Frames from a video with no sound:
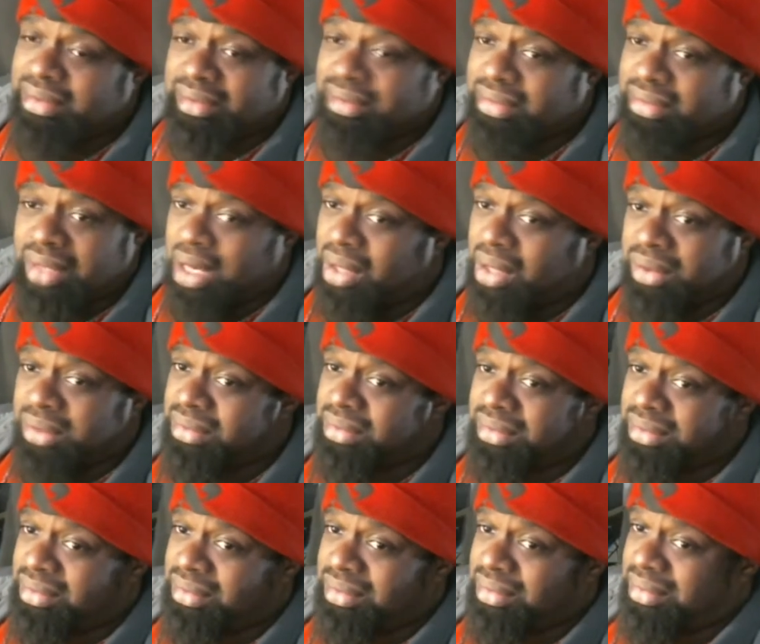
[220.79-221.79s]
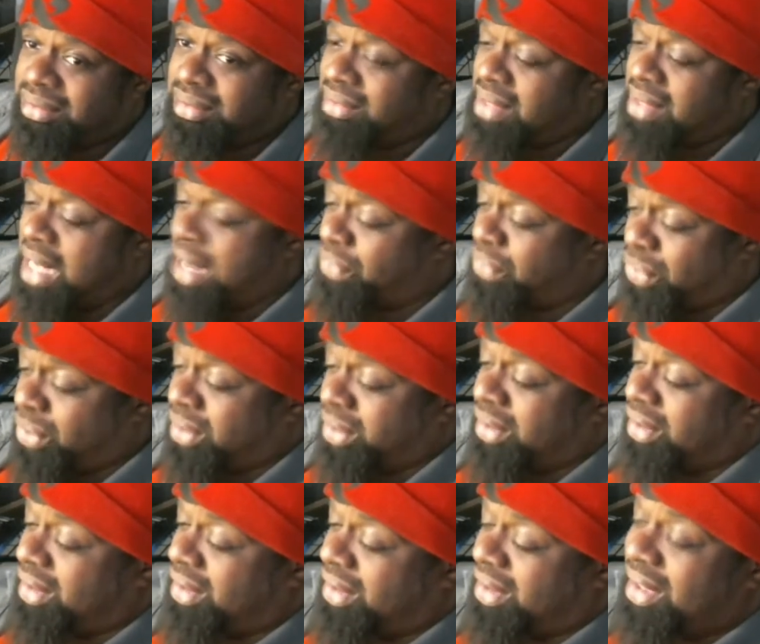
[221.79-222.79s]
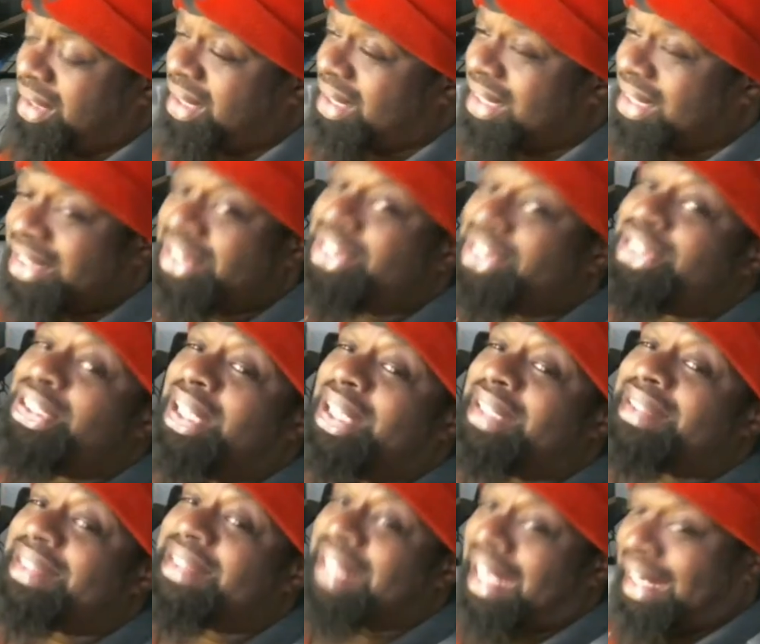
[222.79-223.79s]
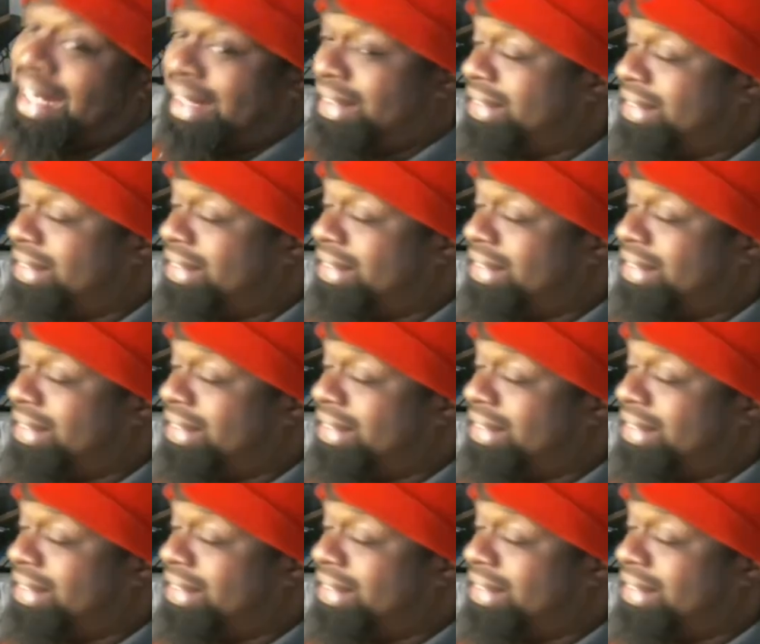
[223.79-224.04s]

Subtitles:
No. Never. Just saying.